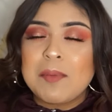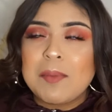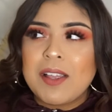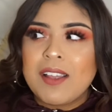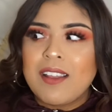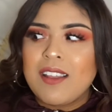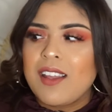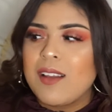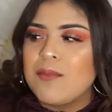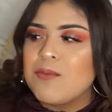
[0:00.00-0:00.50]

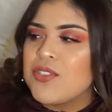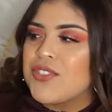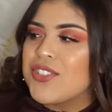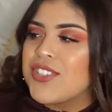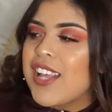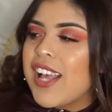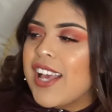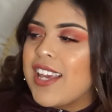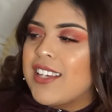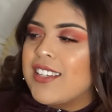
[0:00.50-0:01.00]
blah. I'm just
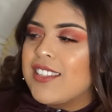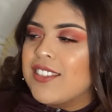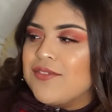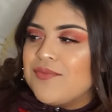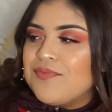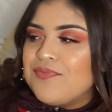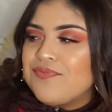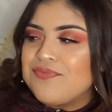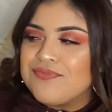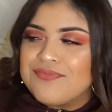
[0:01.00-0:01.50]
like,
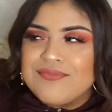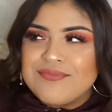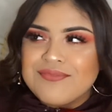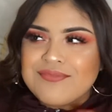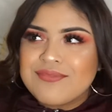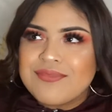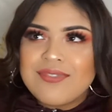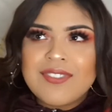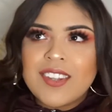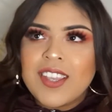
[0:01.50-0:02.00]

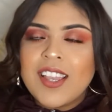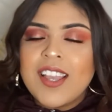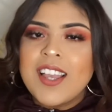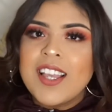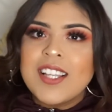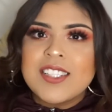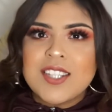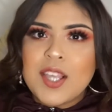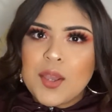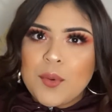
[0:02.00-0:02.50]

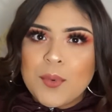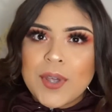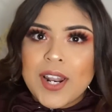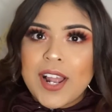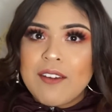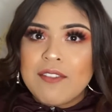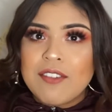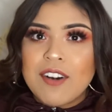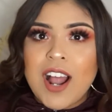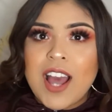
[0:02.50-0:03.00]
it's like
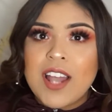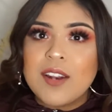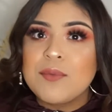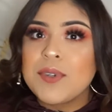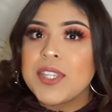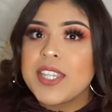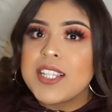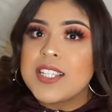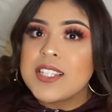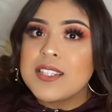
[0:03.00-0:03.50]
whatever. I don't
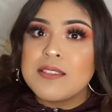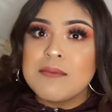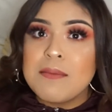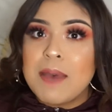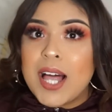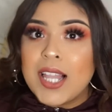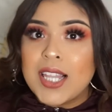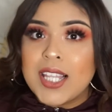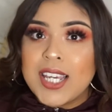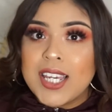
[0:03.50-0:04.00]
really
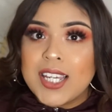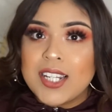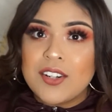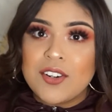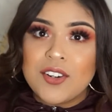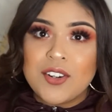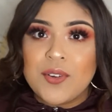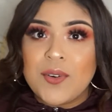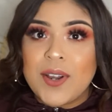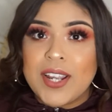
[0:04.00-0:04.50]
smell it,
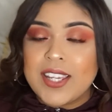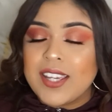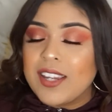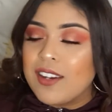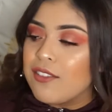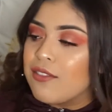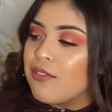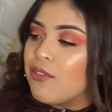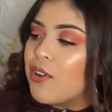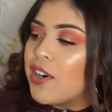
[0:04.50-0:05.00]
nor do I
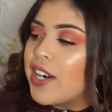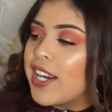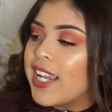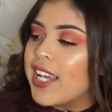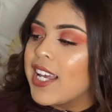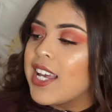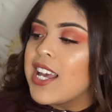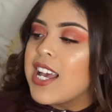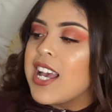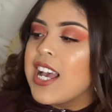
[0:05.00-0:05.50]
care for
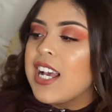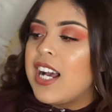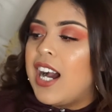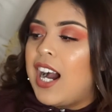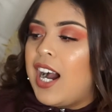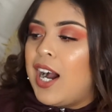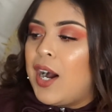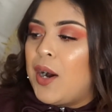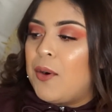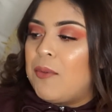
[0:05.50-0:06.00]
it.
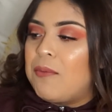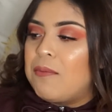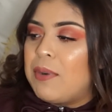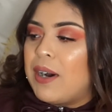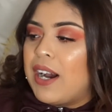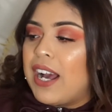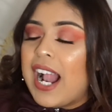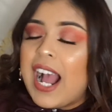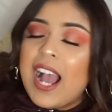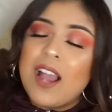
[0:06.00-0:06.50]

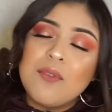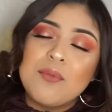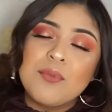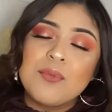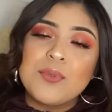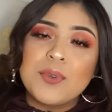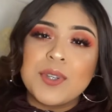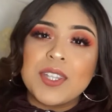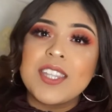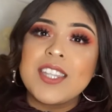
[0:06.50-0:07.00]
But I
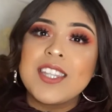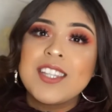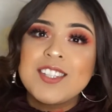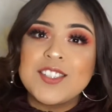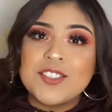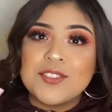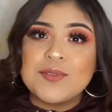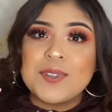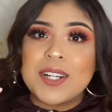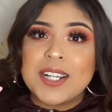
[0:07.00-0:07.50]
really
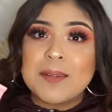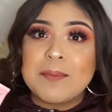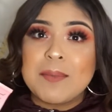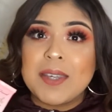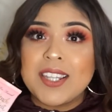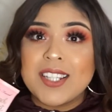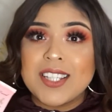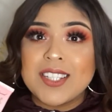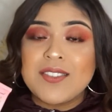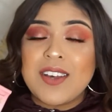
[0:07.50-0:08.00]
do
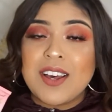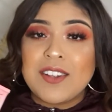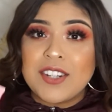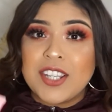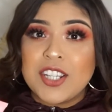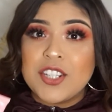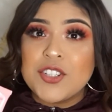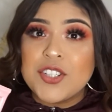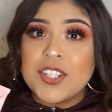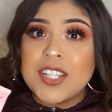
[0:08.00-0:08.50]
recommend this
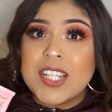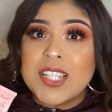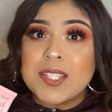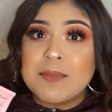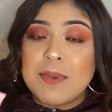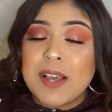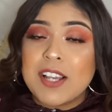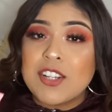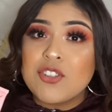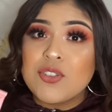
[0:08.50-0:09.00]
foundation,
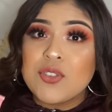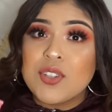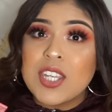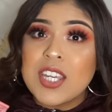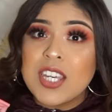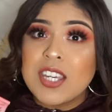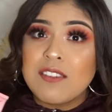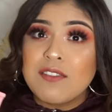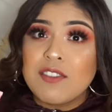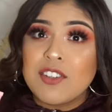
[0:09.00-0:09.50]

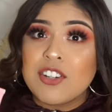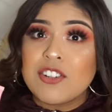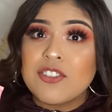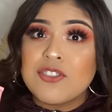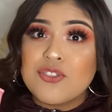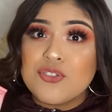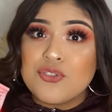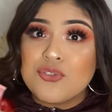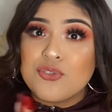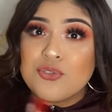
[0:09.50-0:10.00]
especially if you're
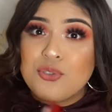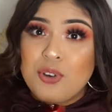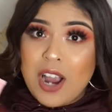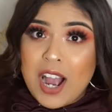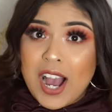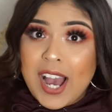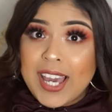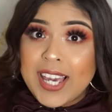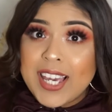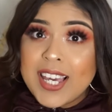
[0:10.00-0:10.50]

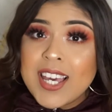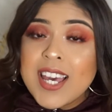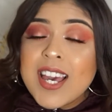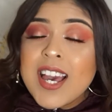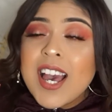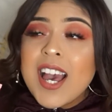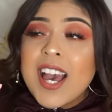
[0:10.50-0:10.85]
dry,